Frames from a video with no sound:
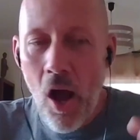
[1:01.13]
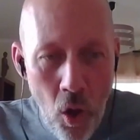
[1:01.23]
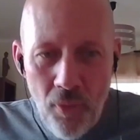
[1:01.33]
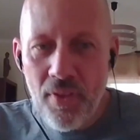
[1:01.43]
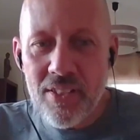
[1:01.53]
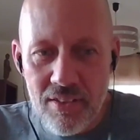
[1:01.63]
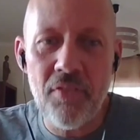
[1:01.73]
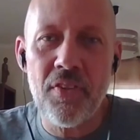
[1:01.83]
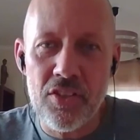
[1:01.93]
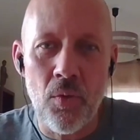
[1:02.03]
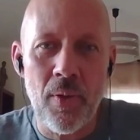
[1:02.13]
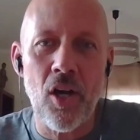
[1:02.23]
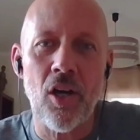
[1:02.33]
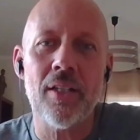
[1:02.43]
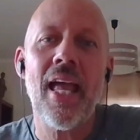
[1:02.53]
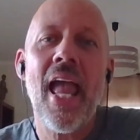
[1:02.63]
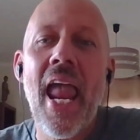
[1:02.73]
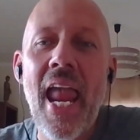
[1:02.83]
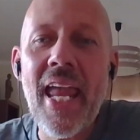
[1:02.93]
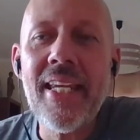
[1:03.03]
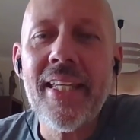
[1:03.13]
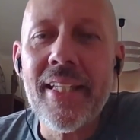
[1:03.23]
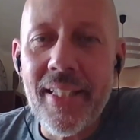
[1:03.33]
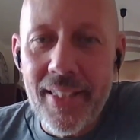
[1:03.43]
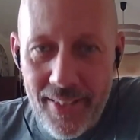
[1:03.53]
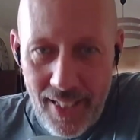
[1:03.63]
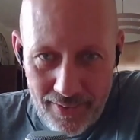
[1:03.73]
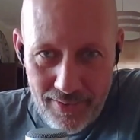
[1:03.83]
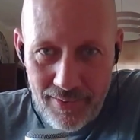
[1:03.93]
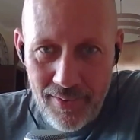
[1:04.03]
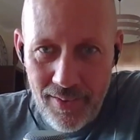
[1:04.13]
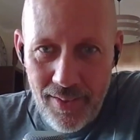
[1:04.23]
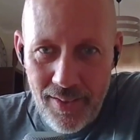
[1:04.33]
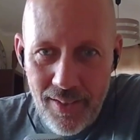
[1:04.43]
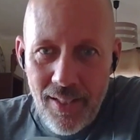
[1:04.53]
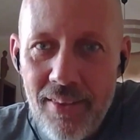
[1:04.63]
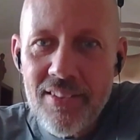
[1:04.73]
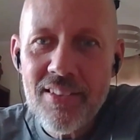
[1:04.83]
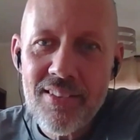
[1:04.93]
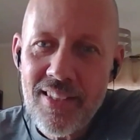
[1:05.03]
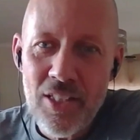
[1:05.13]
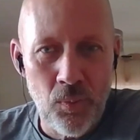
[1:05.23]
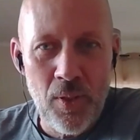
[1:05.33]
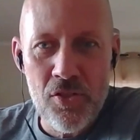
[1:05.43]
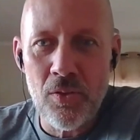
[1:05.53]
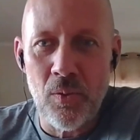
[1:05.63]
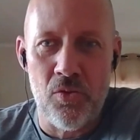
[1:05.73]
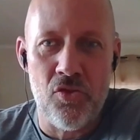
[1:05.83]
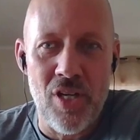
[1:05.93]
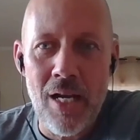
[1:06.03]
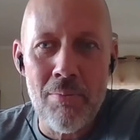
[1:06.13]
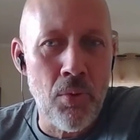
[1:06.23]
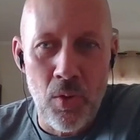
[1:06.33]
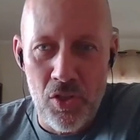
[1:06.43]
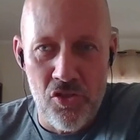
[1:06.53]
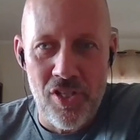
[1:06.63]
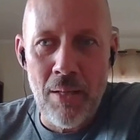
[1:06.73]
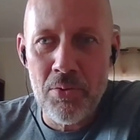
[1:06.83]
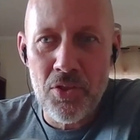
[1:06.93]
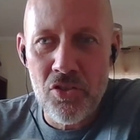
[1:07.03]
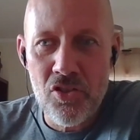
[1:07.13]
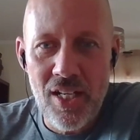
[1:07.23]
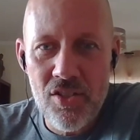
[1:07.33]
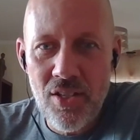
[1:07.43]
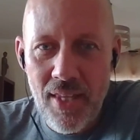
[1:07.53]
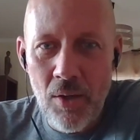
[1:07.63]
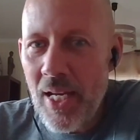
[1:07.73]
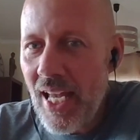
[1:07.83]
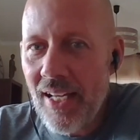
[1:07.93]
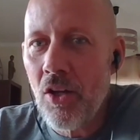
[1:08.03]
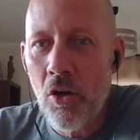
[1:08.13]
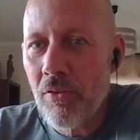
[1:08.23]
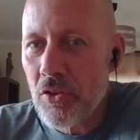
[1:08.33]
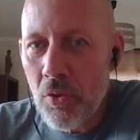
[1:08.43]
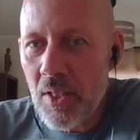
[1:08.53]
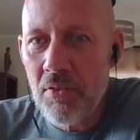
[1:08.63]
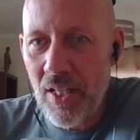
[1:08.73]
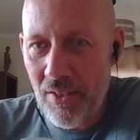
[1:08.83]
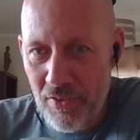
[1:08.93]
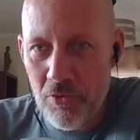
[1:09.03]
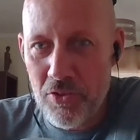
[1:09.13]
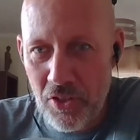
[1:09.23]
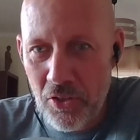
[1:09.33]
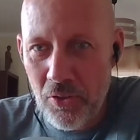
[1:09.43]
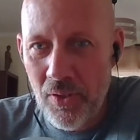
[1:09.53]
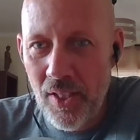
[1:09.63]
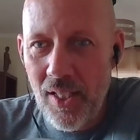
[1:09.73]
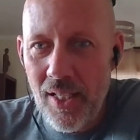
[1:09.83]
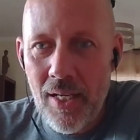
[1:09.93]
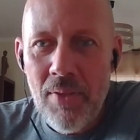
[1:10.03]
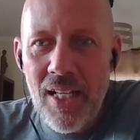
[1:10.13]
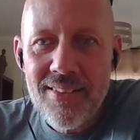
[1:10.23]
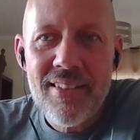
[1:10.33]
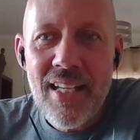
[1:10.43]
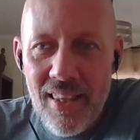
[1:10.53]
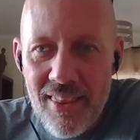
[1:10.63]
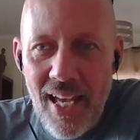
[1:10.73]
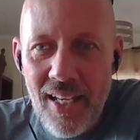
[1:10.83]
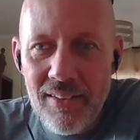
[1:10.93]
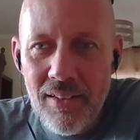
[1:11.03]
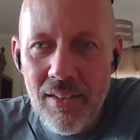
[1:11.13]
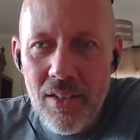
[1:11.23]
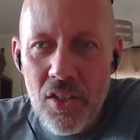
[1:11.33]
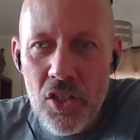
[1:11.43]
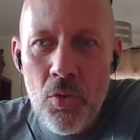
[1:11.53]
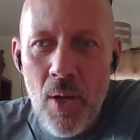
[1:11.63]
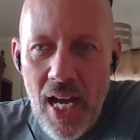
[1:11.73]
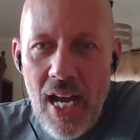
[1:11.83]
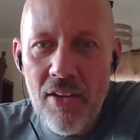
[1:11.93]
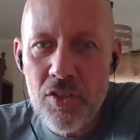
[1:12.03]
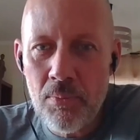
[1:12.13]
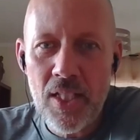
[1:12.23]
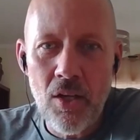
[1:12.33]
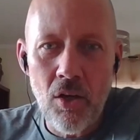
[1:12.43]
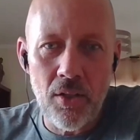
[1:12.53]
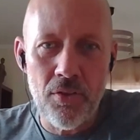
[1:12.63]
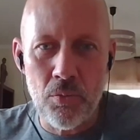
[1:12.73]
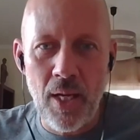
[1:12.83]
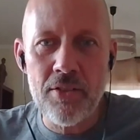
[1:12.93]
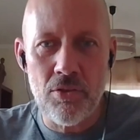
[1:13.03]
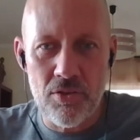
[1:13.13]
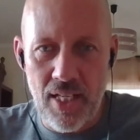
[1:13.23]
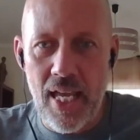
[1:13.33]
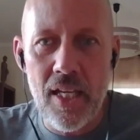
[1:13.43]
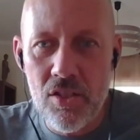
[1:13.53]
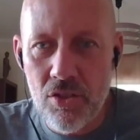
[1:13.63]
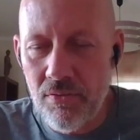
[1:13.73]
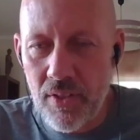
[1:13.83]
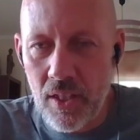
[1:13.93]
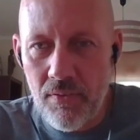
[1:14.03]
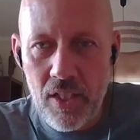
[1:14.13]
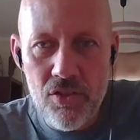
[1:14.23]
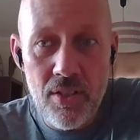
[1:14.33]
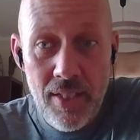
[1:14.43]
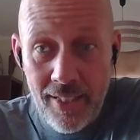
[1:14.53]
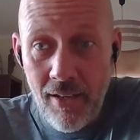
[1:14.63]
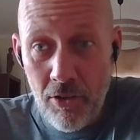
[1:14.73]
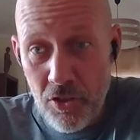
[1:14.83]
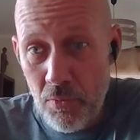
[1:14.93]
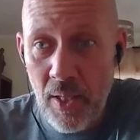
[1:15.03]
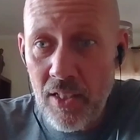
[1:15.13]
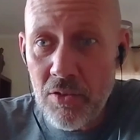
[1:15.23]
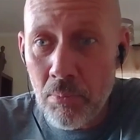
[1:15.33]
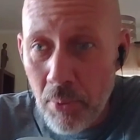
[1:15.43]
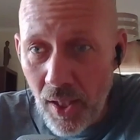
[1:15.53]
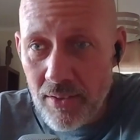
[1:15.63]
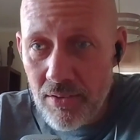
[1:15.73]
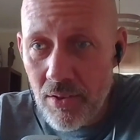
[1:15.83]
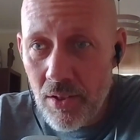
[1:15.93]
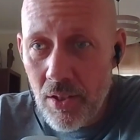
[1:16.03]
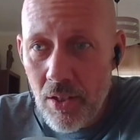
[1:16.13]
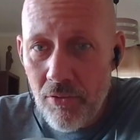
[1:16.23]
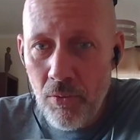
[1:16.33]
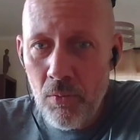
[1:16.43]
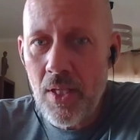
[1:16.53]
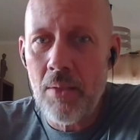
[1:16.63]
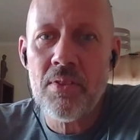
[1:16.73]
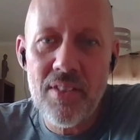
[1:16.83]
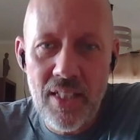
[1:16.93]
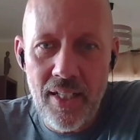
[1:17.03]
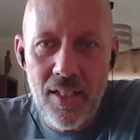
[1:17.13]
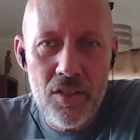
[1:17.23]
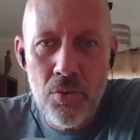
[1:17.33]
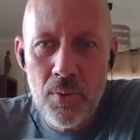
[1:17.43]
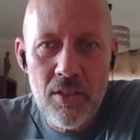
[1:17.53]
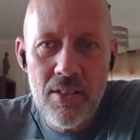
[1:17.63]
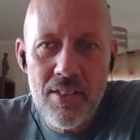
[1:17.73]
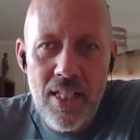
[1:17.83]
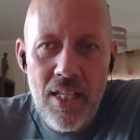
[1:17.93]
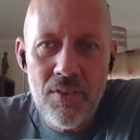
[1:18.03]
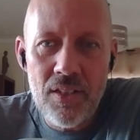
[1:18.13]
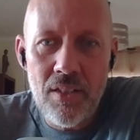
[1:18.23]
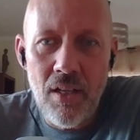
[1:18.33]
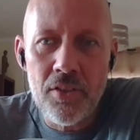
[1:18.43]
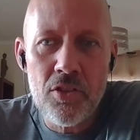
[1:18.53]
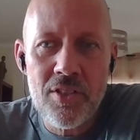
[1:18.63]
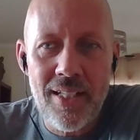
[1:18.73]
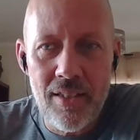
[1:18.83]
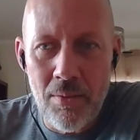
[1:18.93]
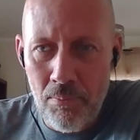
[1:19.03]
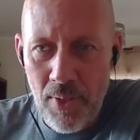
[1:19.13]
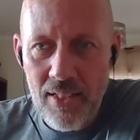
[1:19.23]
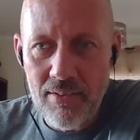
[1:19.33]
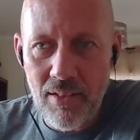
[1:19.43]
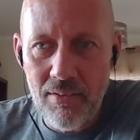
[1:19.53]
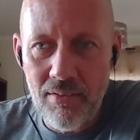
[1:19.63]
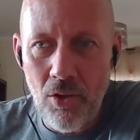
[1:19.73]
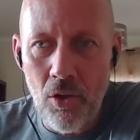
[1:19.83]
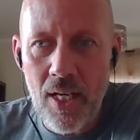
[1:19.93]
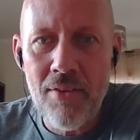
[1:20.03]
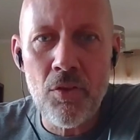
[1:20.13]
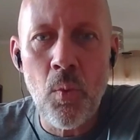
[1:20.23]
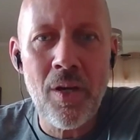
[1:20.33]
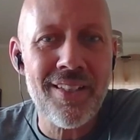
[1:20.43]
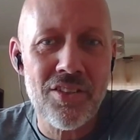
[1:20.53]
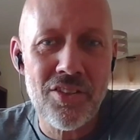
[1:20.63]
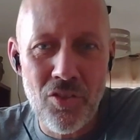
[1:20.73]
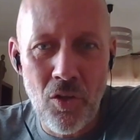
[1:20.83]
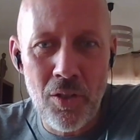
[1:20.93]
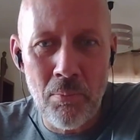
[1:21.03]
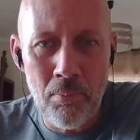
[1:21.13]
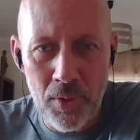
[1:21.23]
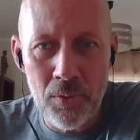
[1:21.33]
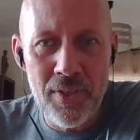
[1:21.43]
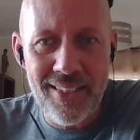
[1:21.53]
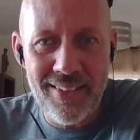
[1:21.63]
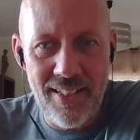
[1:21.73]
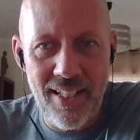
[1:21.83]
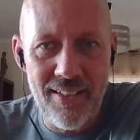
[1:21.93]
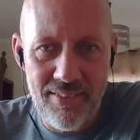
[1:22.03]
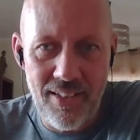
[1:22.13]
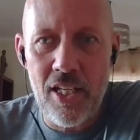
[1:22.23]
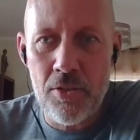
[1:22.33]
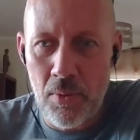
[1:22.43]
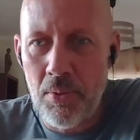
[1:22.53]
All this stuff is going on. And yet, this is the original job board job search agent that we had over 25 years ago. And I'm not saying that you have to be on the razor's edge of innovation in our space. But from what I'm seeing, Twitter doesn't even understand the basics or even where to start building today's engagement